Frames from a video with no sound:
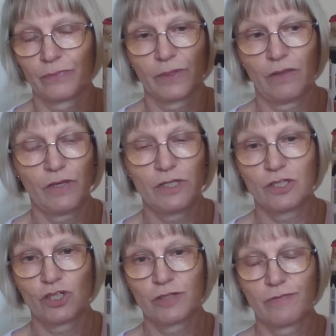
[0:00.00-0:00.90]
And these are
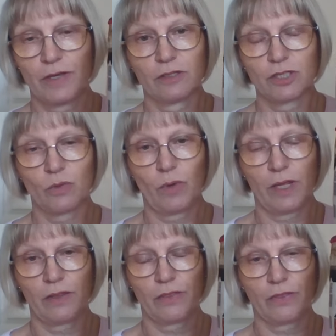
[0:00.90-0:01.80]
just filled
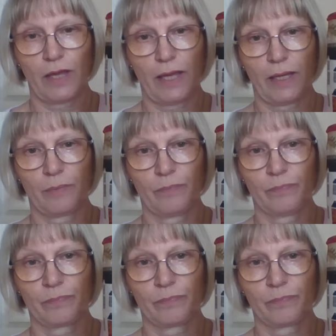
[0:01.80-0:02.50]
with fibre